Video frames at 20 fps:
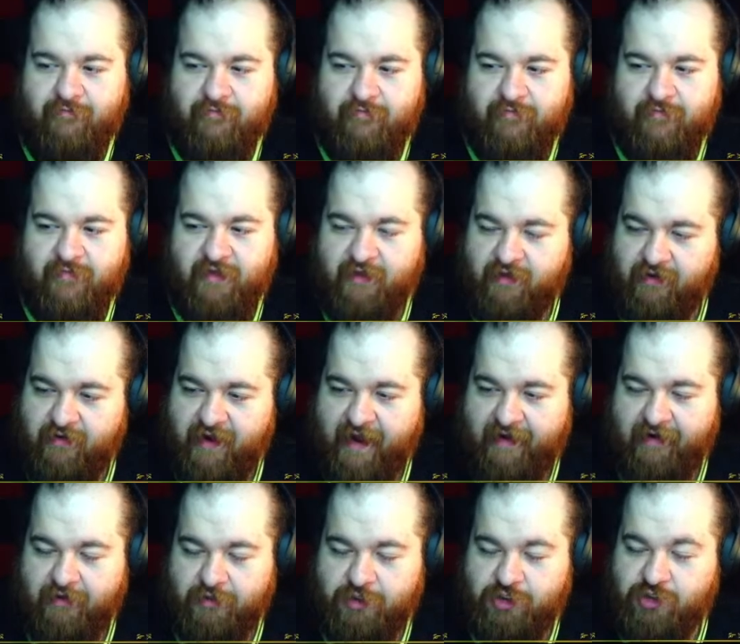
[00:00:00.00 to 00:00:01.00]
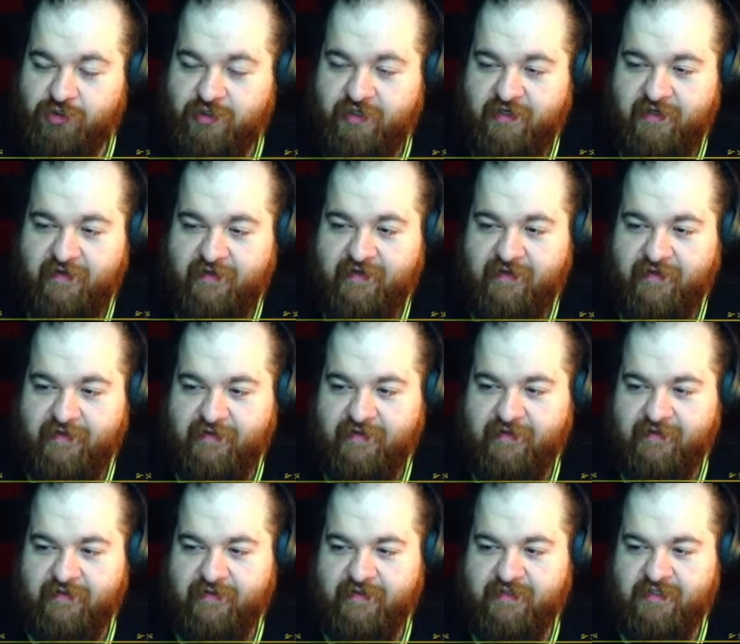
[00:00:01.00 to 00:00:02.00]
you know, adding
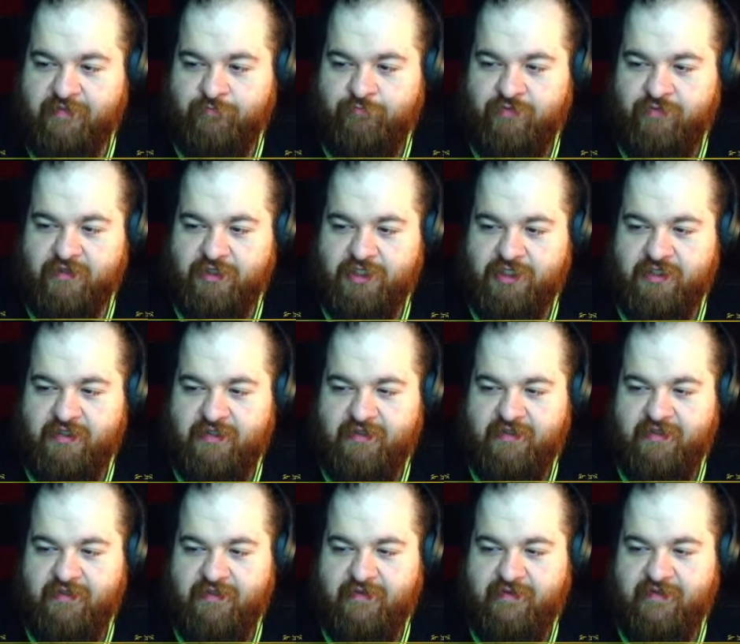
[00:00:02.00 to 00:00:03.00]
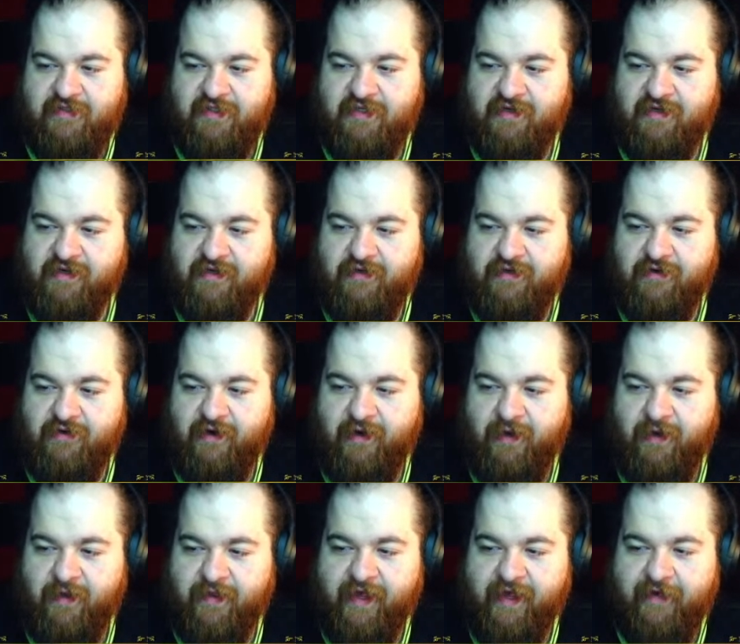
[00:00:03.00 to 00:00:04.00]
trees, bushes, you know,
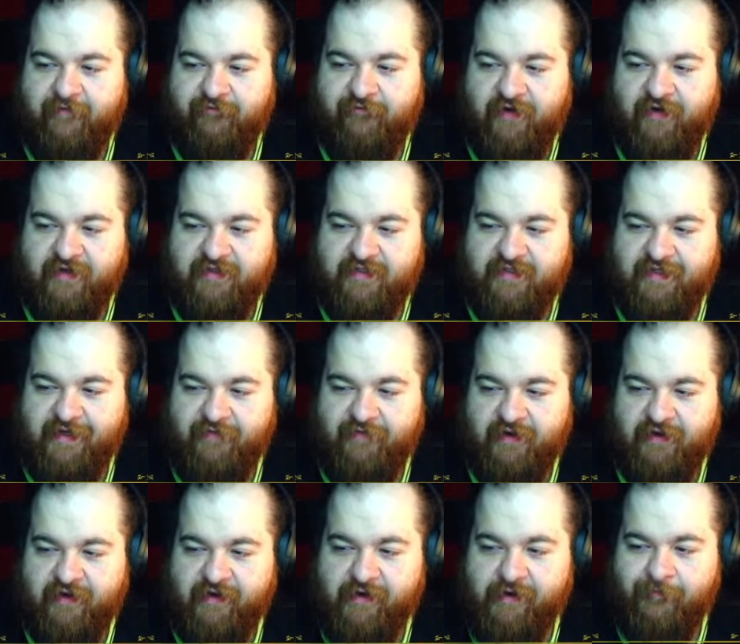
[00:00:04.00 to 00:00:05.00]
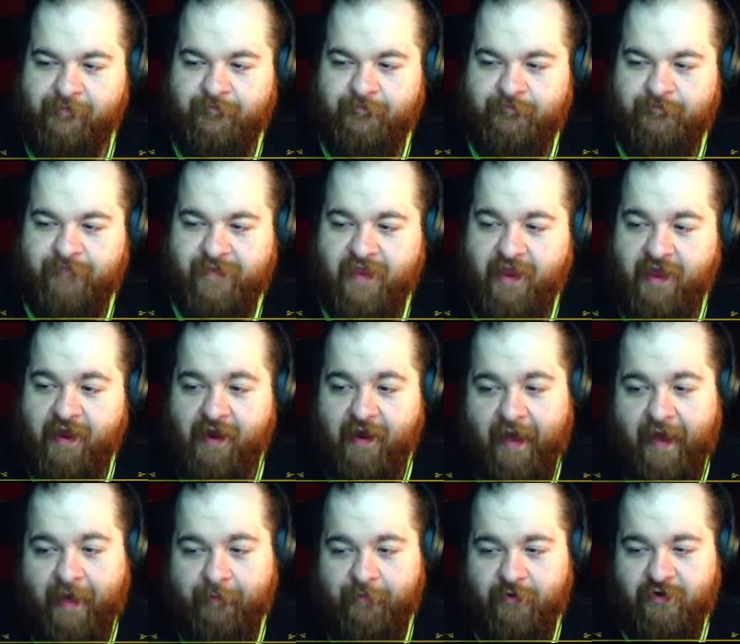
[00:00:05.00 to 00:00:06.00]
all that fun stuff, you know.
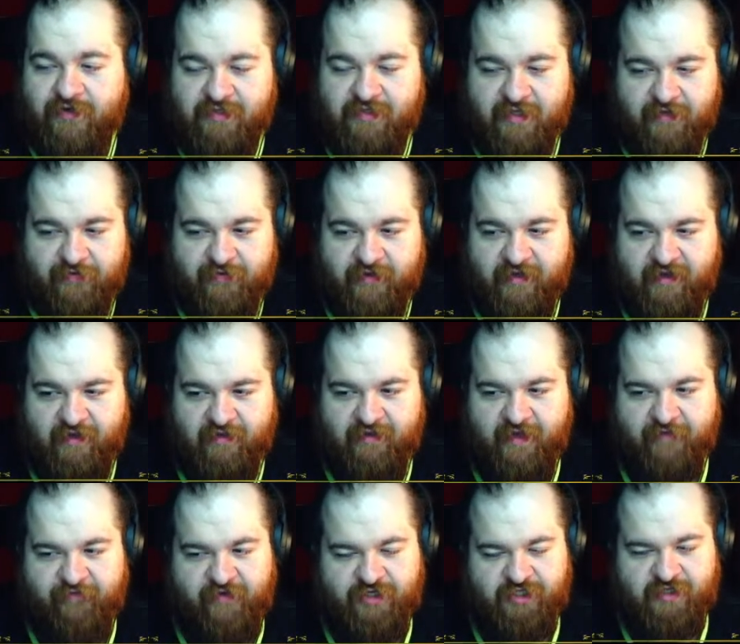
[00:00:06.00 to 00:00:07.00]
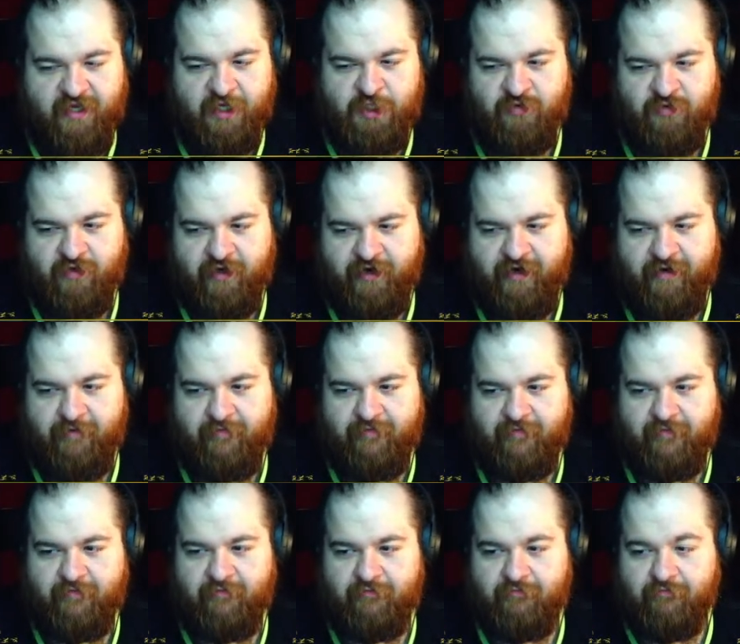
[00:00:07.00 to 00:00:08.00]
I personally think like vegetation, right?
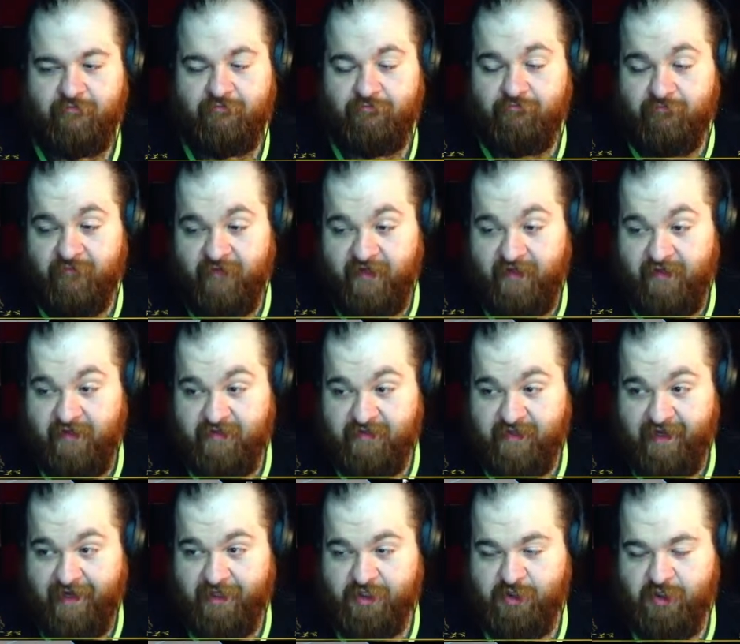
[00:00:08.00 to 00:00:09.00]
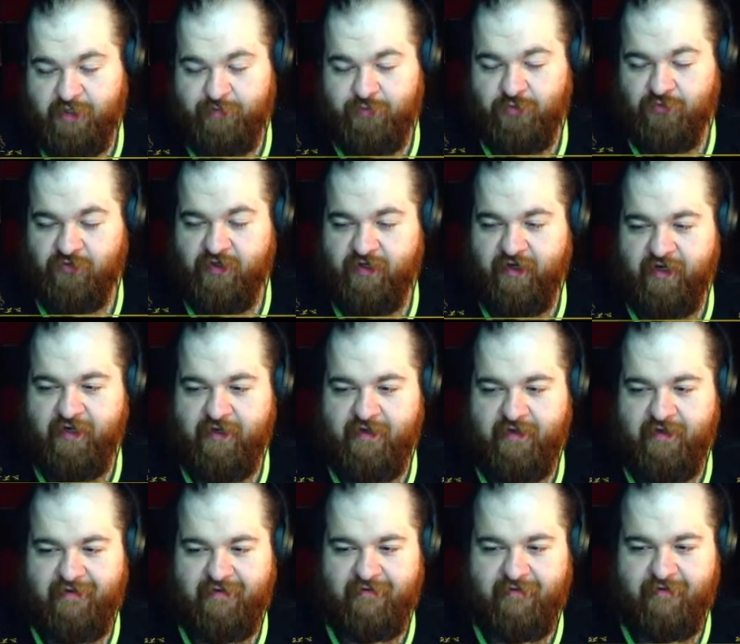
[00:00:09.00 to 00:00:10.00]
It is actually
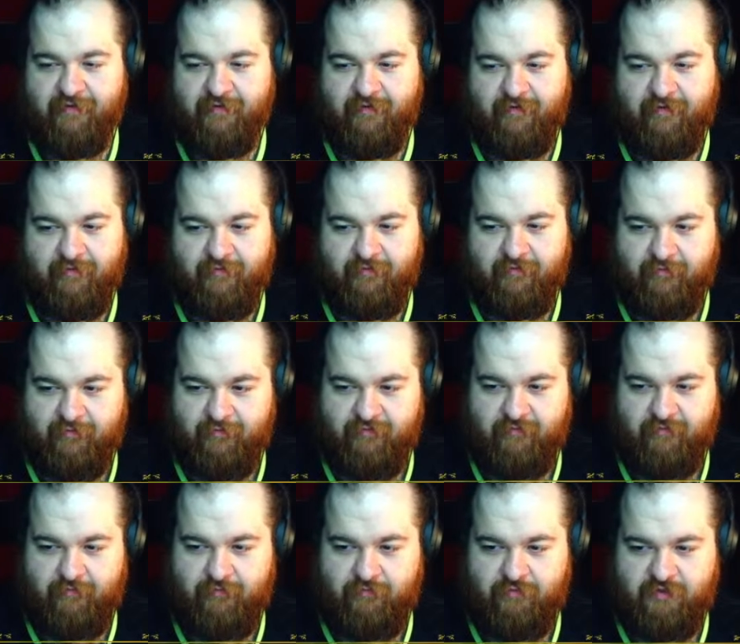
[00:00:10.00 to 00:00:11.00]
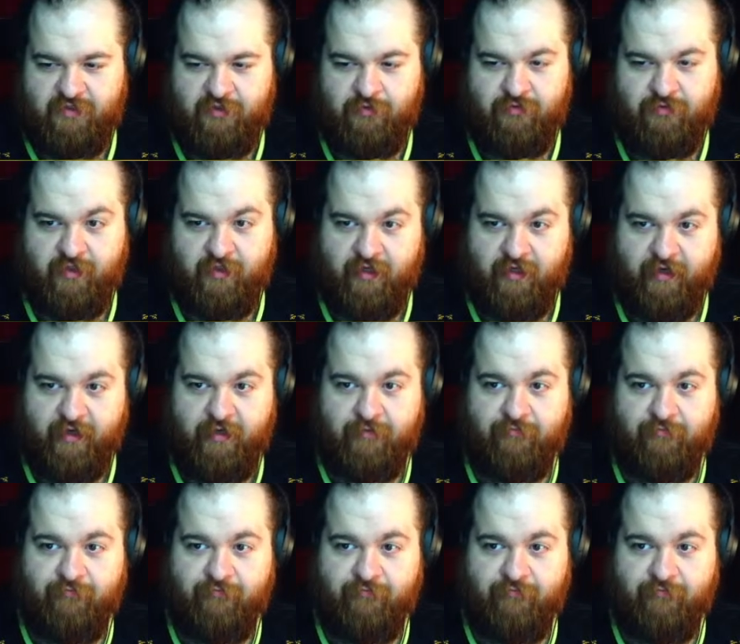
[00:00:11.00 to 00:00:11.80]
pretty soothing, you know.